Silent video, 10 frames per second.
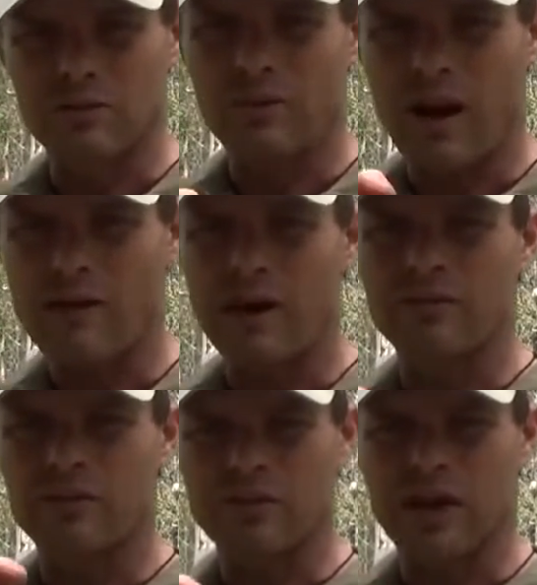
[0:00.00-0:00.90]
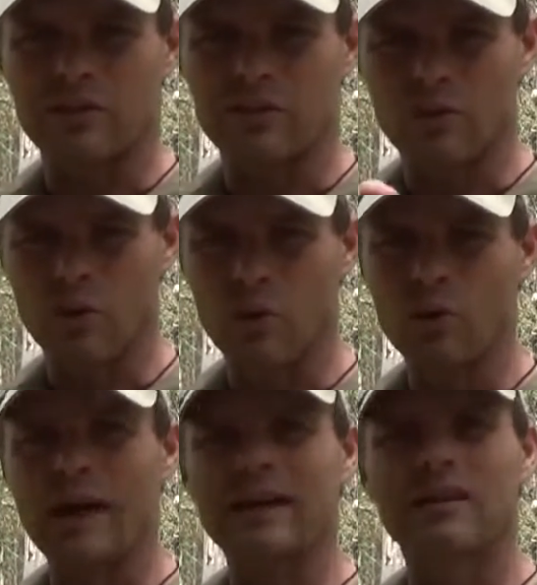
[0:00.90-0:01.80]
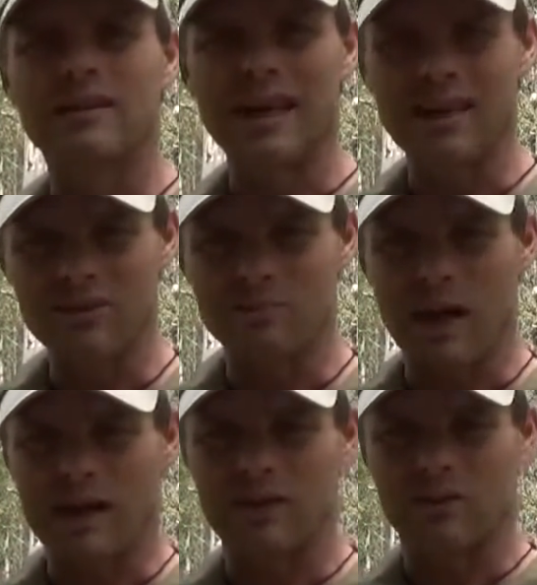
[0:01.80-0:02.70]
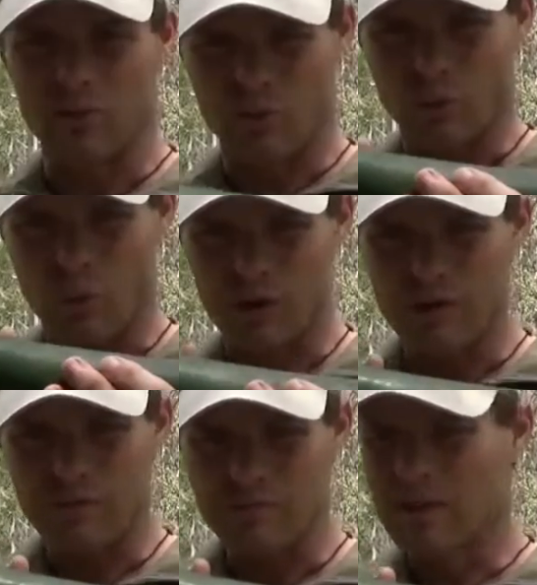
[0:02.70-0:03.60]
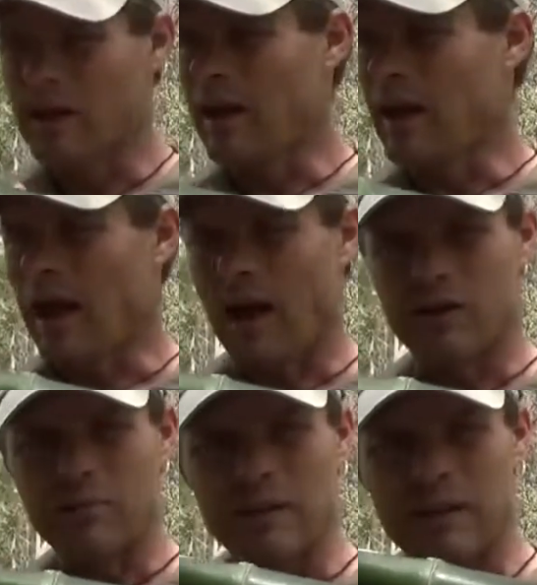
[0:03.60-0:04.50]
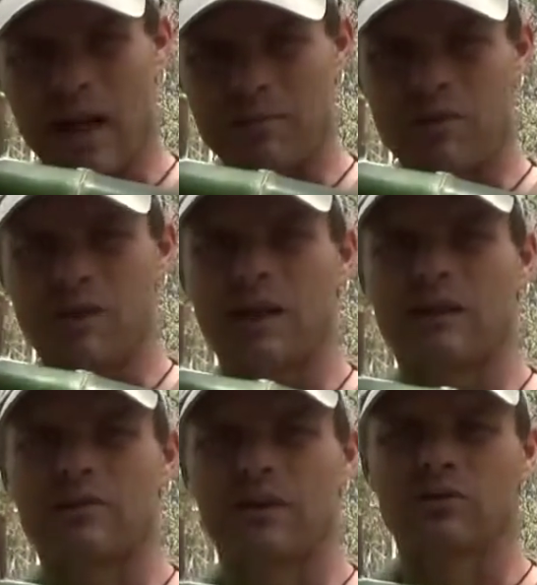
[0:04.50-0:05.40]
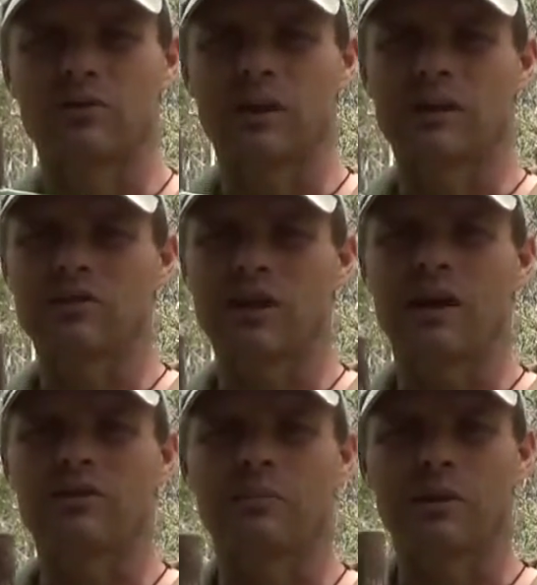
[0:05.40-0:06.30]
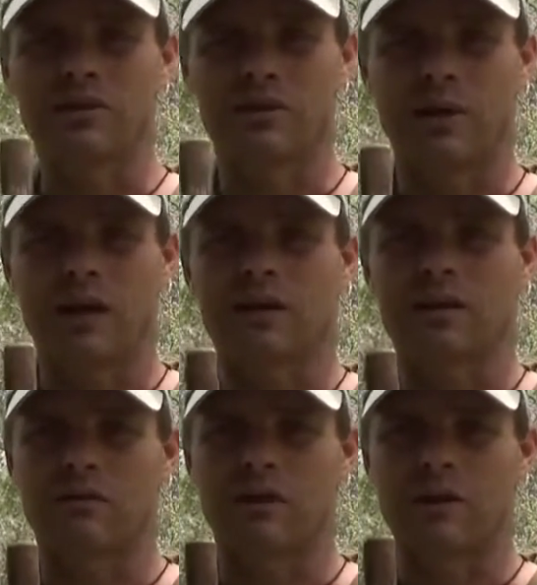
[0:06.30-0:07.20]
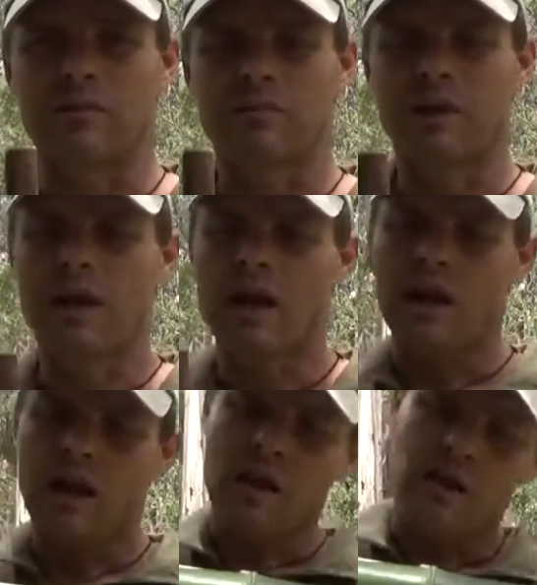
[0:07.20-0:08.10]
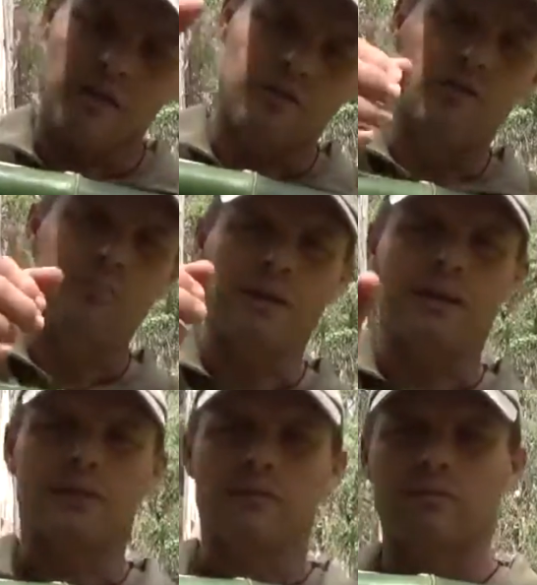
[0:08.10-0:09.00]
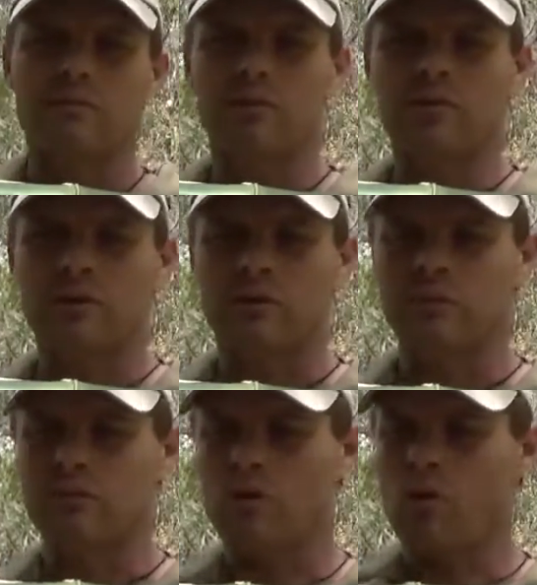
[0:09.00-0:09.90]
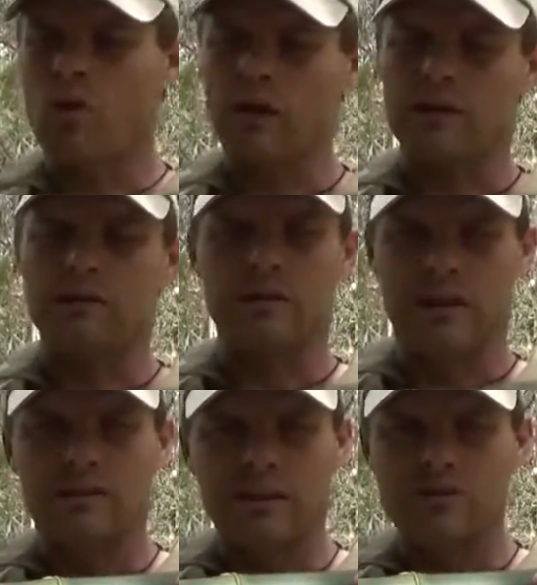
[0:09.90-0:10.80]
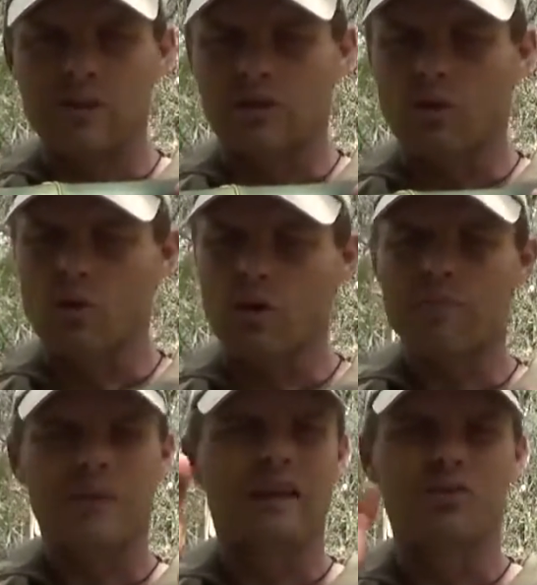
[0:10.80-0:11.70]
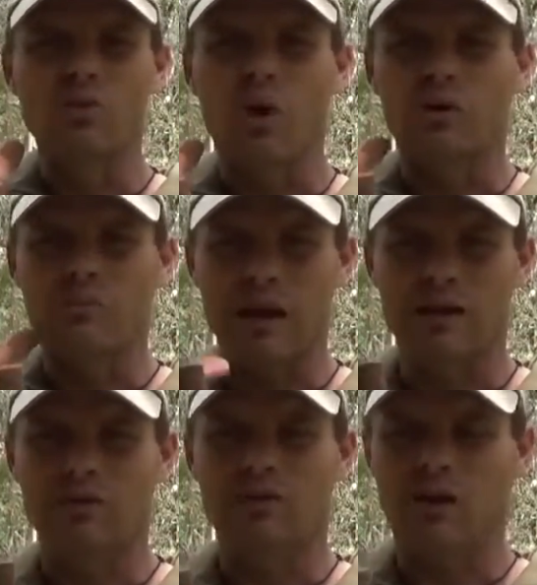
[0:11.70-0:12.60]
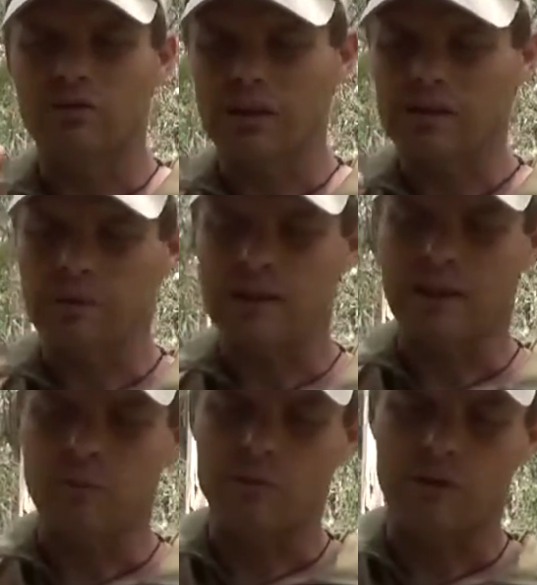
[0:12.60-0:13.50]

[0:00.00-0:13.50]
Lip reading: far enough to start to cool and condense back into water, and then to be captured in a vessel, in this case a plastic bag at the other end. This bit that looks like a cork is literally a cork. It's not mandatory, I'll explain that when we